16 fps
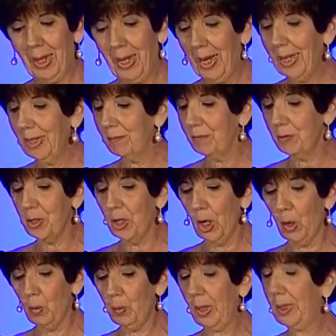I have
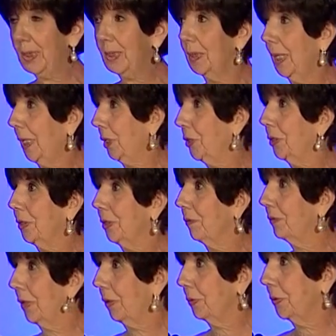no recollection
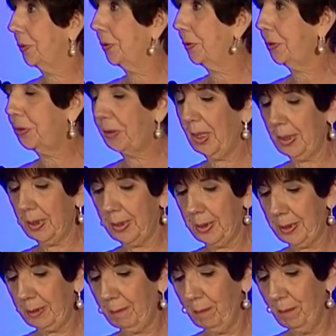of those
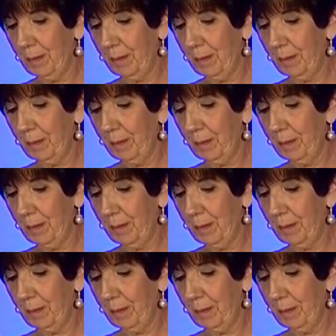days.